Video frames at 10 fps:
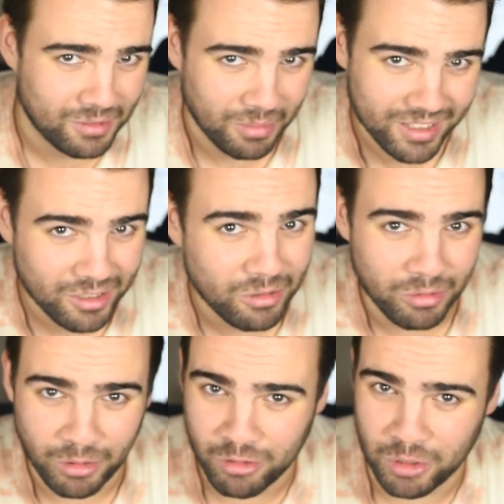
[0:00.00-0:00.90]
when you do
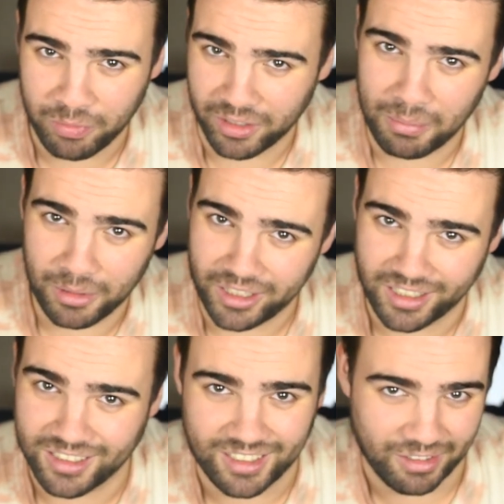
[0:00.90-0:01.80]
YouTube for the money
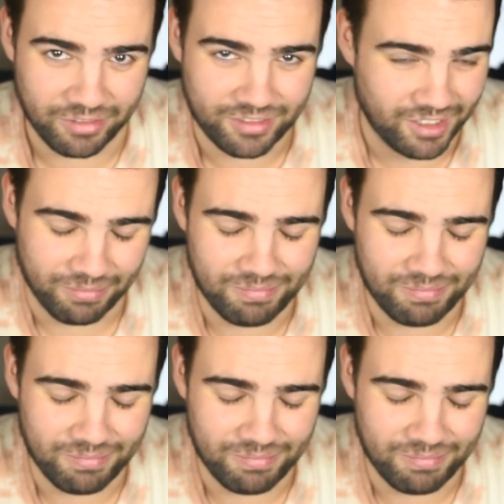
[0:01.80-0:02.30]
instead of the